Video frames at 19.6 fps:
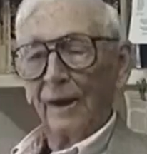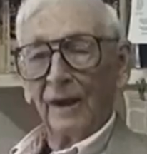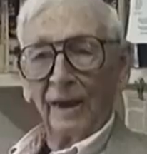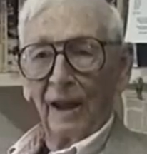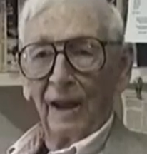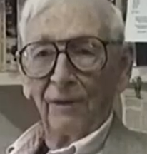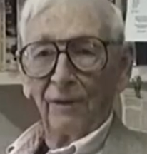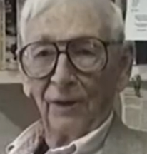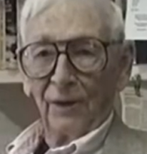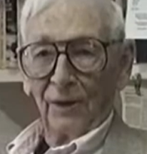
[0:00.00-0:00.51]

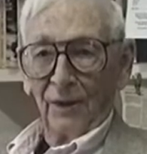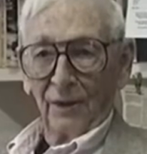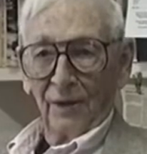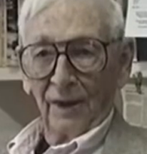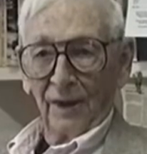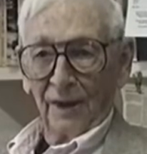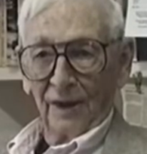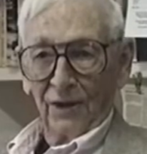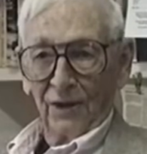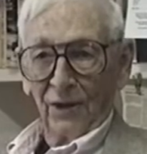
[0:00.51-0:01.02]
gave it to
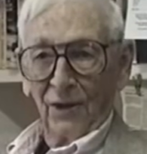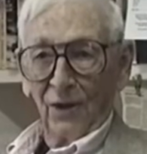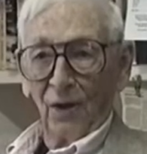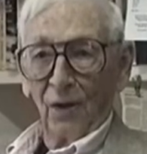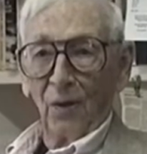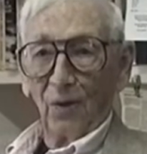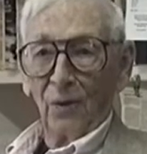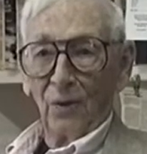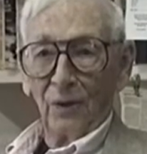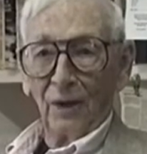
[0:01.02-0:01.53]
Ed
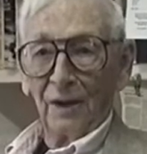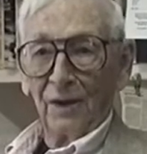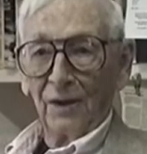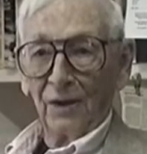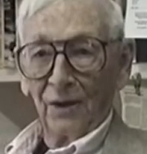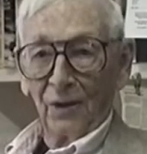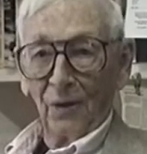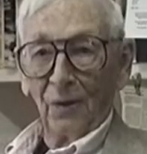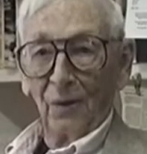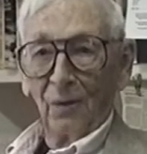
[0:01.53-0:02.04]
Stone. Ed
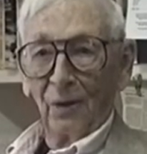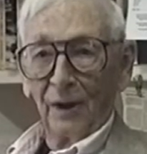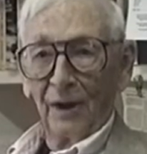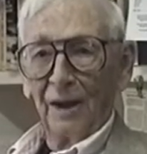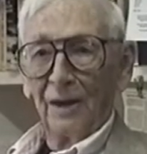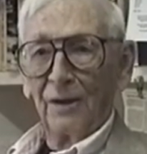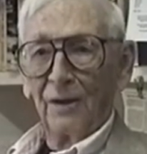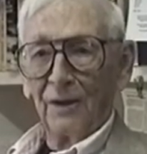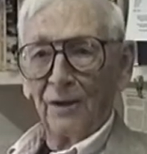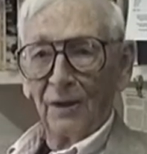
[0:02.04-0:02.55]
Stone
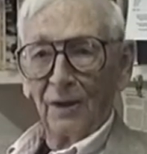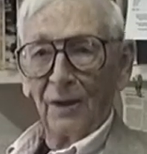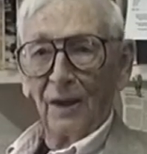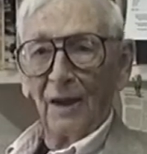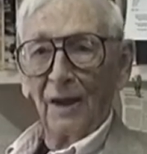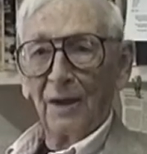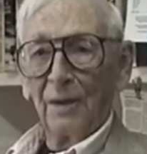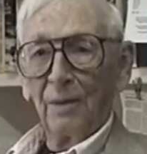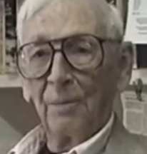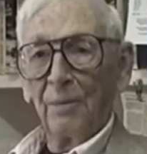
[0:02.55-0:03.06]
leaked it to
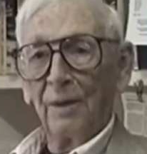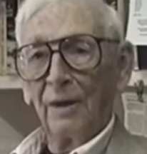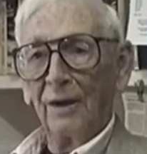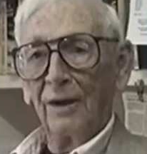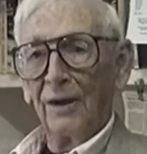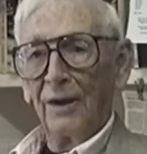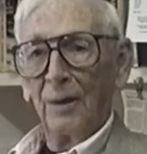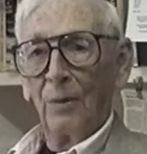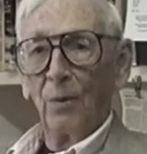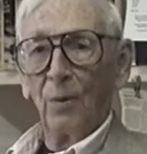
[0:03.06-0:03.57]
us
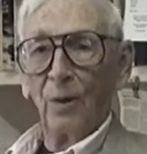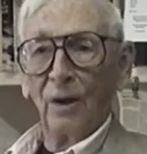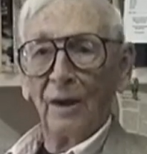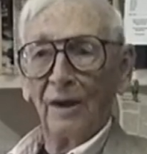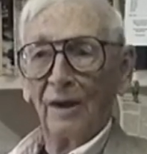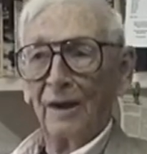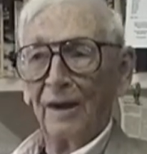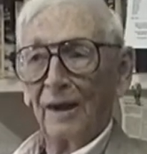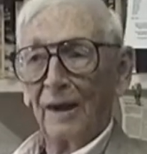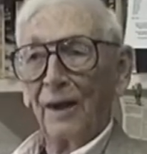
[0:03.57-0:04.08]
because he
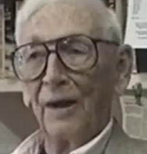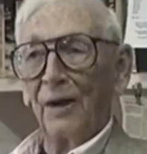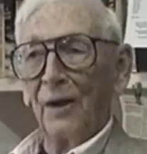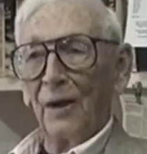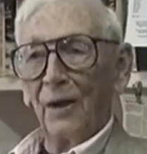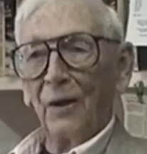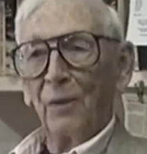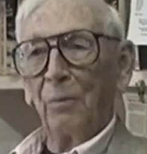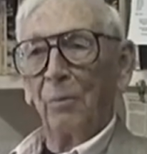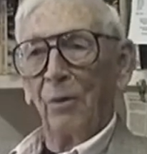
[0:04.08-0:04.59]
wanted,
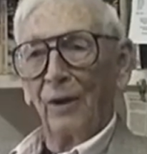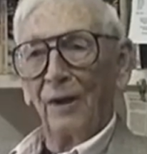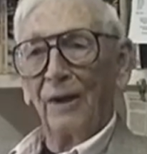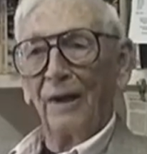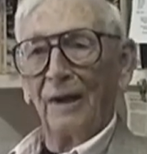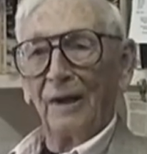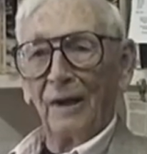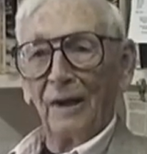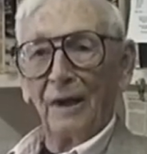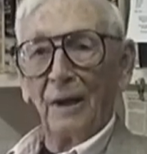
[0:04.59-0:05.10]

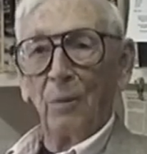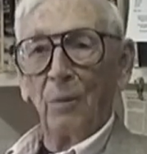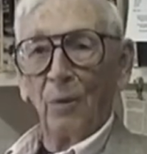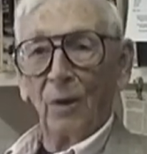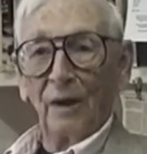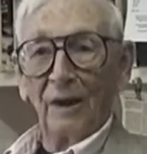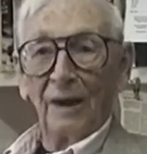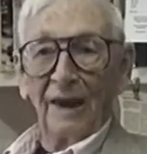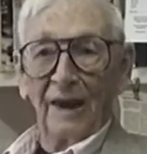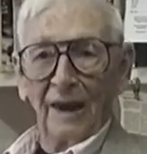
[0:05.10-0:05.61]
politically, he
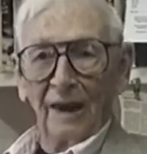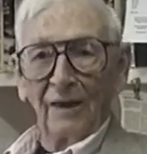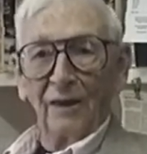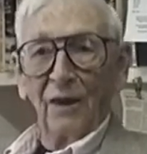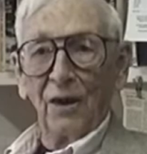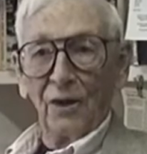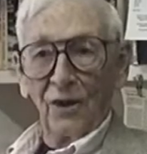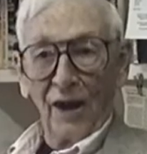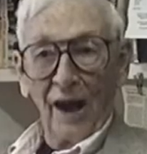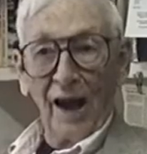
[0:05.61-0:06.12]
wanted to get
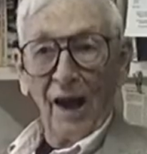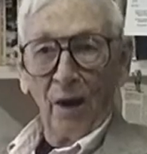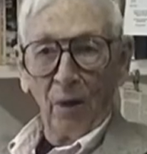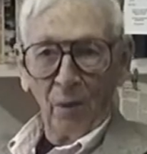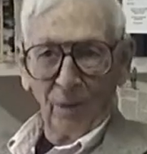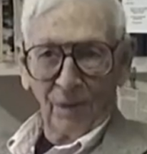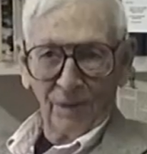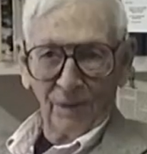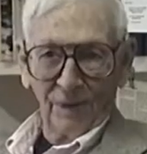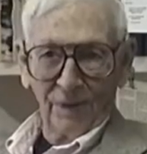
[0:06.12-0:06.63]
this out.
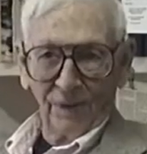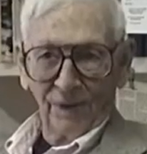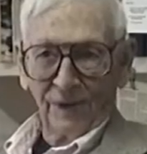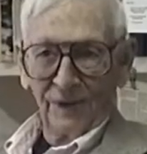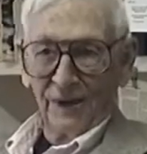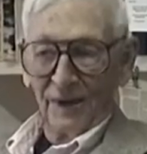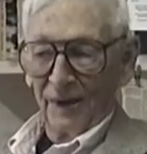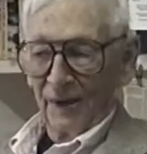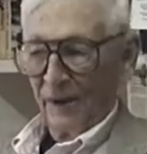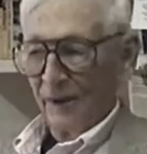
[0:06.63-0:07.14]

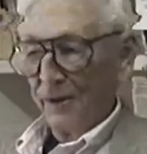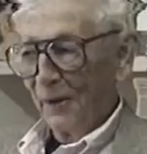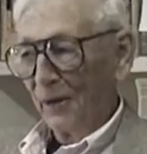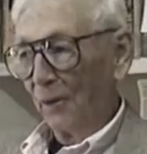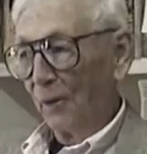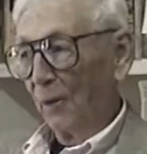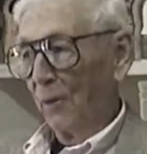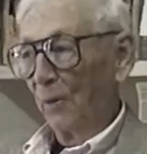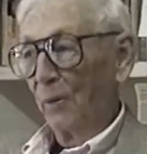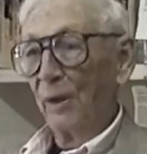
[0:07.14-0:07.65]
See?
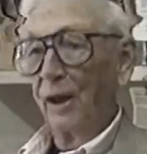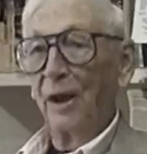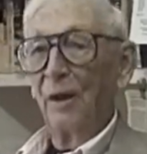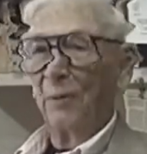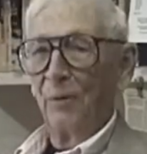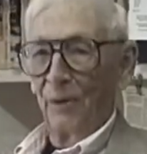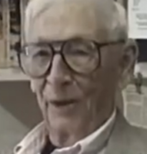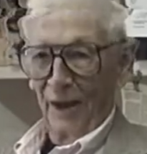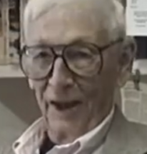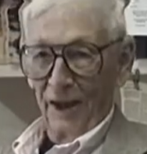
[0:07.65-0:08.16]
So we,
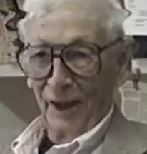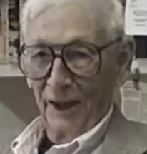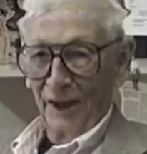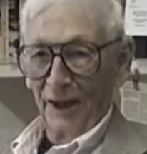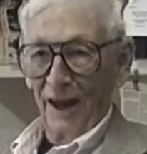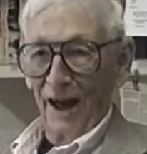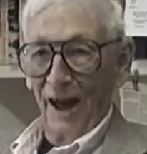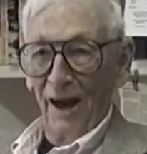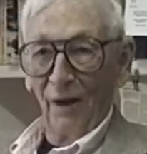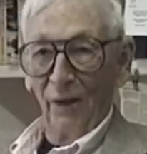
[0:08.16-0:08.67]
we got it
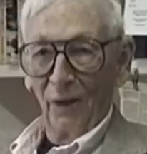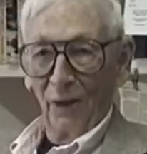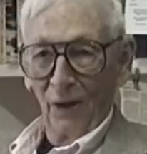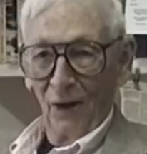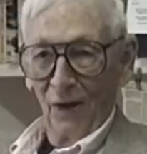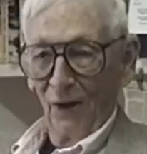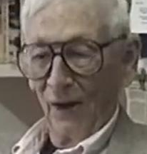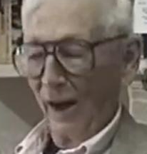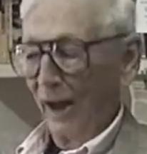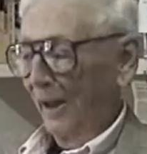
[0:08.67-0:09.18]
out
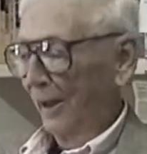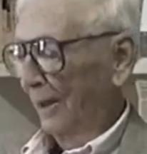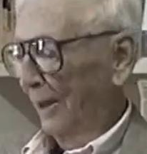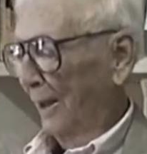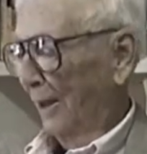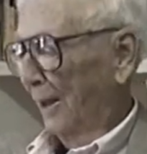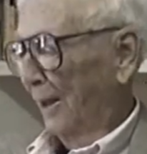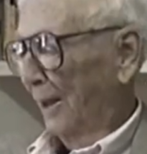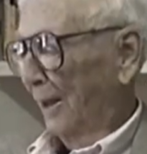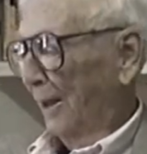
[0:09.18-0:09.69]
all right.
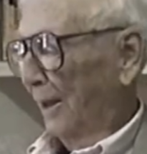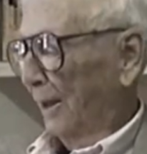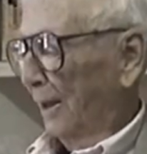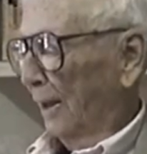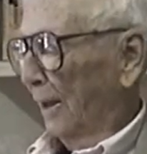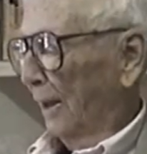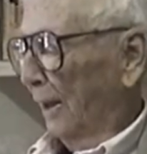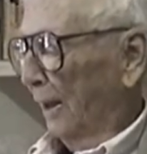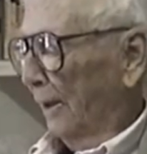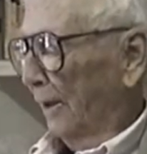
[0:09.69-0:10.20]

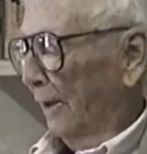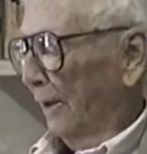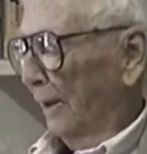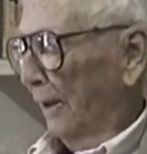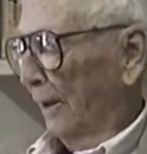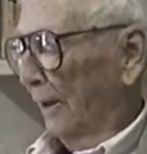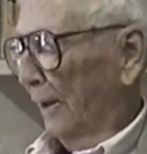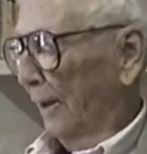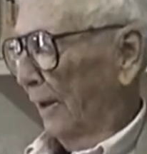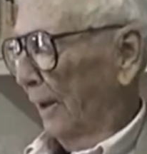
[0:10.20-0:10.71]
And
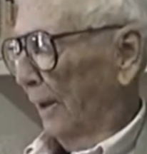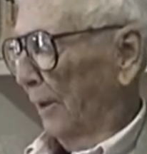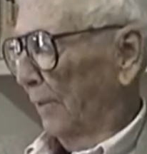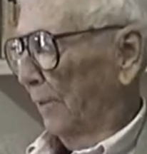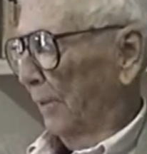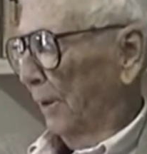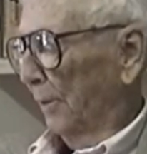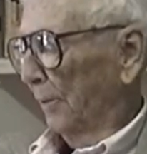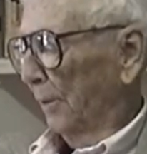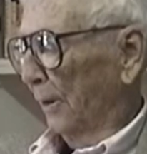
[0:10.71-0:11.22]
uh, I
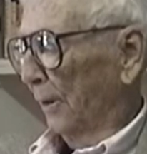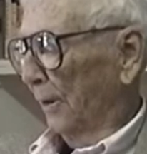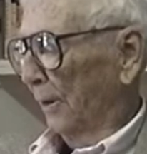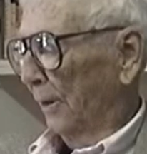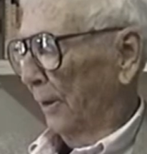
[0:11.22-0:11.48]
remember.